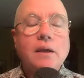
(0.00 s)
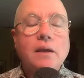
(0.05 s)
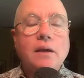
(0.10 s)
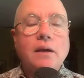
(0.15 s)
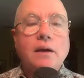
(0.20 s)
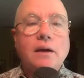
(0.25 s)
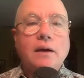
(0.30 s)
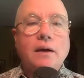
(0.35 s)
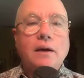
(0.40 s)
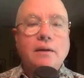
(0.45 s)

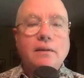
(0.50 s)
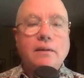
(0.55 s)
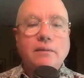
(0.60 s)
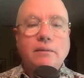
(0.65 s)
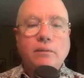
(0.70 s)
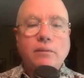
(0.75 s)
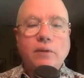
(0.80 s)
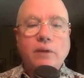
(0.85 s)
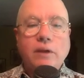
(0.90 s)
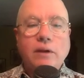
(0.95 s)

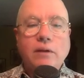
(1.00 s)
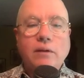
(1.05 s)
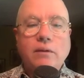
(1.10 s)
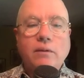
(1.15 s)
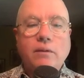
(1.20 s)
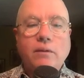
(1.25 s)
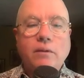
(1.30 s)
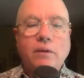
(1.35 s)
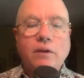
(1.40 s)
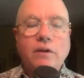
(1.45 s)

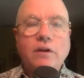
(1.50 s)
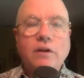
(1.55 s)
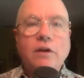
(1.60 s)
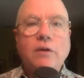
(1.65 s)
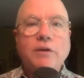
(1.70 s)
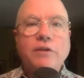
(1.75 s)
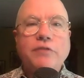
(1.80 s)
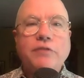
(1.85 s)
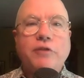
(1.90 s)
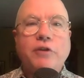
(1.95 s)
We deal
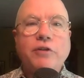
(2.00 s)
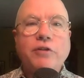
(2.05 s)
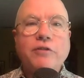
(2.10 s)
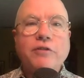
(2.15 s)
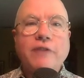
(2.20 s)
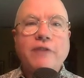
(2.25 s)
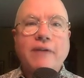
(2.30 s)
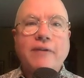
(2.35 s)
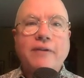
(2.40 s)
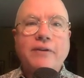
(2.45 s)
with the Fortune
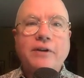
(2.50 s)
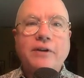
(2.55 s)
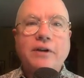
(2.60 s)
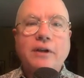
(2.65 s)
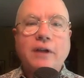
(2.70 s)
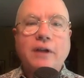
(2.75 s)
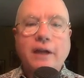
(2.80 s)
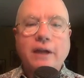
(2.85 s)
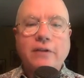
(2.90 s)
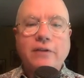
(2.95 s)
500
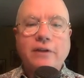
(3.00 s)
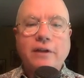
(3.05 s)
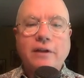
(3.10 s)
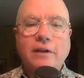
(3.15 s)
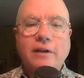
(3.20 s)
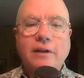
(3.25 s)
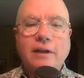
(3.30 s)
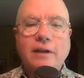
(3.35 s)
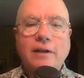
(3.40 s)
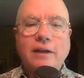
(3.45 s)
clients
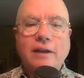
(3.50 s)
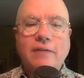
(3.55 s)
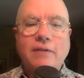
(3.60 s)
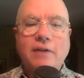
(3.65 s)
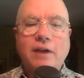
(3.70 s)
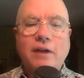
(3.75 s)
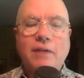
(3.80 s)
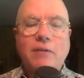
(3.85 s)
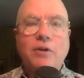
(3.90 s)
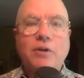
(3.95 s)
that
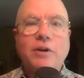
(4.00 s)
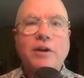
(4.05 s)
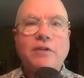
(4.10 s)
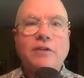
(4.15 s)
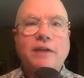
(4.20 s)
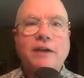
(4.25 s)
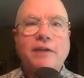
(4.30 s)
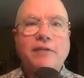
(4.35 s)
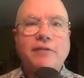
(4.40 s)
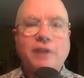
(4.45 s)
David Amerland
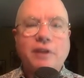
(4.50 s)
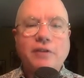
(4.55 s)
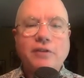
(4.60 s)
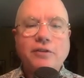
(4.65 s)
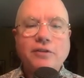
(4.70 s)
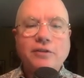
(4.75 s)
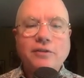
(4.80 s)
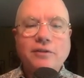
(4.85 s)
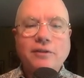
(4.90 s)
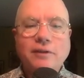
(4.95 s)
has left
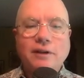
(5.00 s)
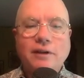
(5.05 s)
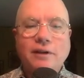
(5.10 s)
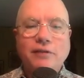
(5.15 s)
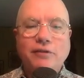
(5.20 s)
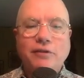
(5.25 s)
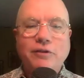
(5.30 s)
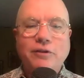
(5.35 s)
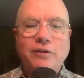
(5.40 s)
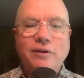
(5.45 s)
us, the
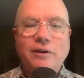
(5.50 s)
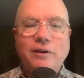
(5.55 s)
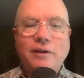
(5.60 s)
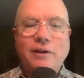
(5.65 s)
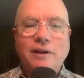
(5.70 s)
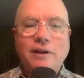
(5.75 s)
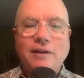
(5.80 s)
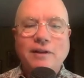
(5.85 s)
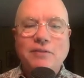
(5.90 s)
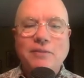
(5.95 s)
few he
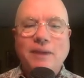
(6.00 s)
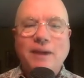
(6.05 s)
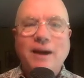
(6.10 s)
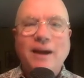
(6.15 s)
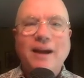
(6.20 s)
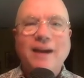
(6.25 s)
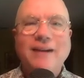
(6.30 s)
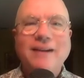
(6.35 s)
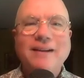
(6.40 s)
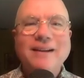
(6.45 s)
leaves
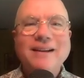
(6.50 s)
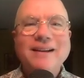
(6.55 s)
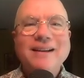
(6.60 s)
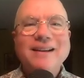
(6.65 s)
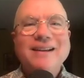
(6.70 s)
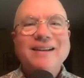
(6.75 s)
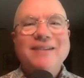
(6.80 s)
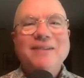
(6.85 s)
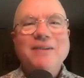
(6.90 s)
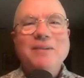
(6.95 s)
behind.
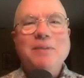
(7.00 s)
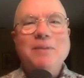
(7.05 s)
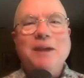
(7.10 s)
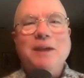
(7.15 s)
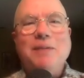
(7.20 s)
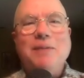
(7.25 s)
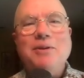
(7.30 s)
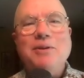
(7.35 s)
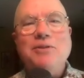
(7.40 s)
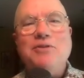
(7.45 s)
We
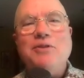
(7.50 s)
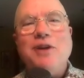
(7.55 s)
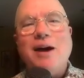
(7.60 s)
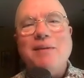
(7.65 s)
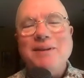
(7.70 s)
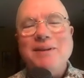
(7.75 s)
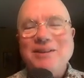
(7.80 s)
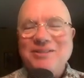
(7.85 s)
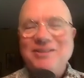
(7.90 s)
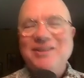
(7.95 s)
pick up his
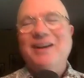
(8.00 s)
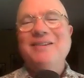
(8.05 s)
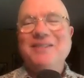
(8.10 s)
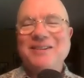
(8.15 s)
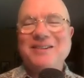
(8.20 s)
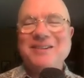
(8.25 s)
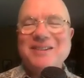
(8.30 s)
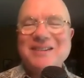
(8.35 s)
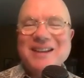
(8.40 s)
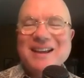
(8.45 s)
droppings. No,
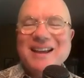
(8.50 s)
we do.